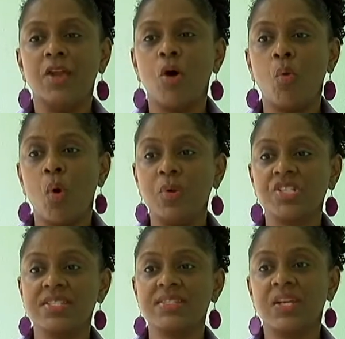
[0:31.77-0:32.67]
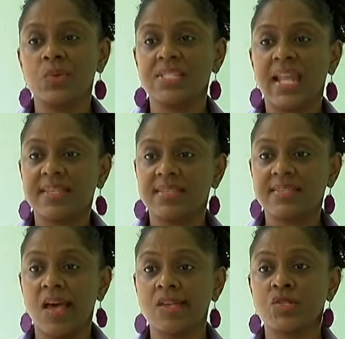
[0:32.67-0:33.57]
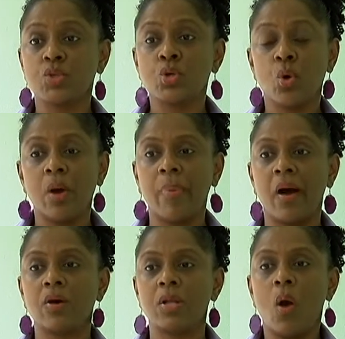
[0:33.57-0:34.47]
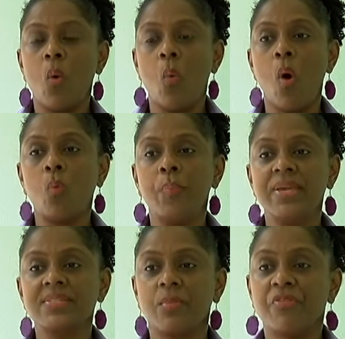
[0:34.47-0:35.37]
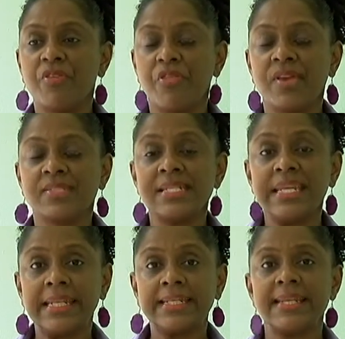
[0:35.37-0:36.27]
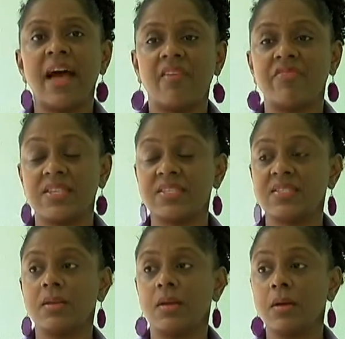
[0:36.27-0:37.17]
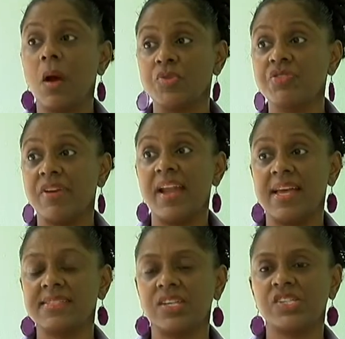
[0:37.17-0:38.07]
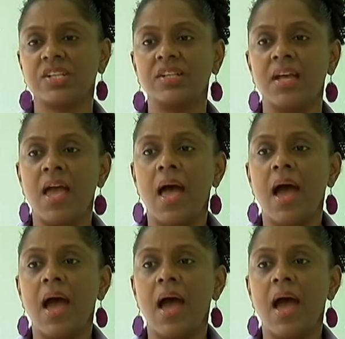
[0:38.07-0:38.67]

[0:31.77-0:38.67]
Now, what we just did was an exercise to talk about what would be some of the things needed to have this come to realization,